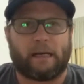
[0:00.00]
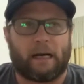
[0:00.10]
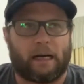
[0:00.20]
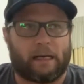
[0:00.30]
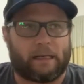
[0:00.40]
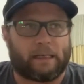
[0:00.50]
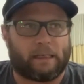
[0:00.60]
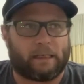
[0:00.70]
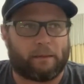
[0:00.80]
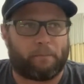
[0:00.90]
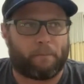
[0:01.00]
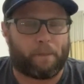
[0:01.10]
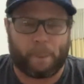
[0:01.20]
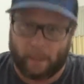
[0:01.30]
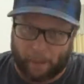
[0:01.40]

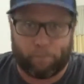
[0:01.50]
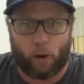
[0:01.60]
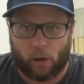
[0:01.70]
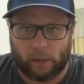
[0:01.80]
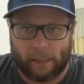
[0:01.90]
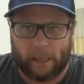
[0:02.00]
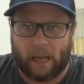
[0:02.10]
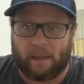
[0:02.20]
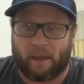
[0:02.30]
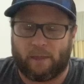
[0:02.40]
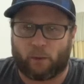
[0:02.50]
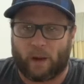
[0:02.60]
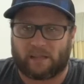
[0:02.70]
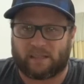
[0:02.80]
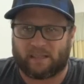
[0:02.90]
like barley, and then the
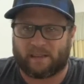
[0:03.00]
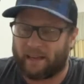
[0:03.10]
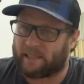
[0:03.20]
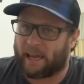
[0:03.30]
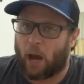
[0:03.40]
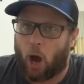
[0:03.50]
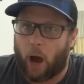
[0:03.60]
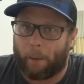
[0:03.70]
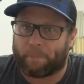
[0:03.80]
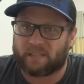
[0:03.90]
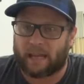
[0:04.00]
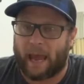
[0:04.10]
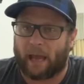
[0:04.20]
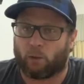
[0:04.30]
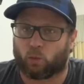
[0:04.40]
rest is, they say, hops
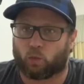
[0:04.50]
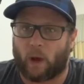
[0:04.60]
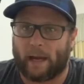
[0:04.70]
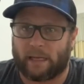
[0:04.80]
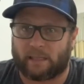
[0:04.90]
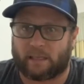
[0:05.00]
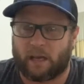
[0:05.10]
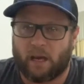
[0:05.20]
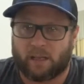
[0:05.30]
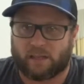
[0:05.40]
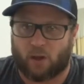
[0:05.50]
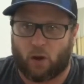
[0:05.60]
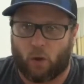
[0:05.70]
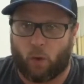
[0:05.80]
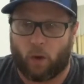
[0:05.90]
and rice.
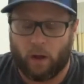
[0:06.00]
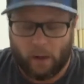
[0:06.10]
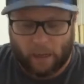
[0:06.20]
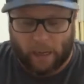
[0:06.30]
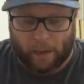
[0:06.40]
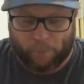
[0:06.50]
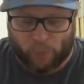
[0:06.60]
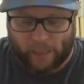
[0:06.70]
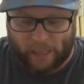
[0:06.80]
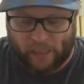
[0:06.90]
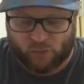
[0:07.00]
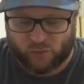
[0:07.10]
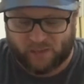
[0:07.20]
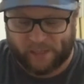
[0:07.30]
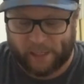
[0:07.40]
So pretty
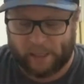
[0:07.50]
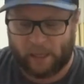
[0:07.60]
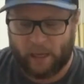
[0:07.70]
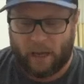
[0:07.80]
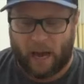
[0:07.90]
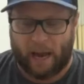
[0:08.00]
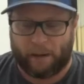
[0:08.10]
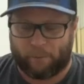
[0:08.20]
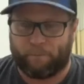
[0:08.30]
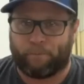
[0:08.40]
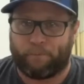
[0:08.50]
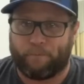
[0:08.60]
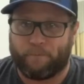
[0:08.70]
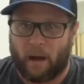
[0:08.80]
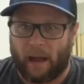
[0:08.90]
interesting. I
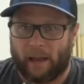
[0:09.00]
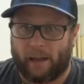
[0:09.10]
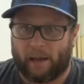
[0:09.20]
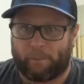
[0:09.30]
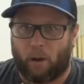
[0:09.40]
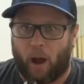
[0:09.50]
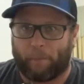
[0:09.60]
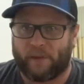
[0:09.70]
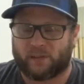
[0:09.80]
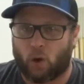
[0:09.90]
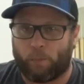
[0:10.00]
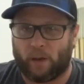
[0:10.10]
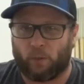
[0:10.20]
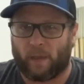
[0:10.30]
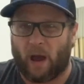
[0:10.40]
popped this
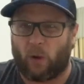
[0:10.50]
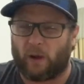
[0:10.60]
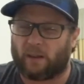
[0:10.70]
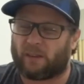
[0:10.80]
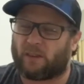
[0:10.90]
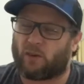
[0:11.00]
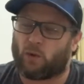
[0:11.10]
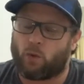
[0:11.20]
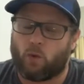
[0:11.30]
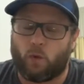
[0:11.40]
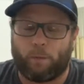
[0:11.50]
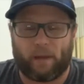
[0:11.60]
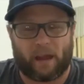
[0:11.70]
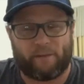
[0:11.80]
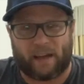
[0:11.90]
open without too
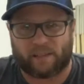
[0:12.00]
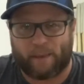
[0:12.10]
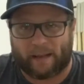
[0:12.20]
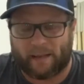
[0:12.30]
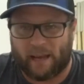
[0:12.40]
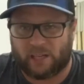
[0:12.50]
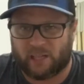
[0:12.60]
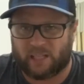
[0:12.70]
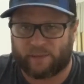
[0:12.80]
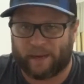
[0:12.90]
big of expectations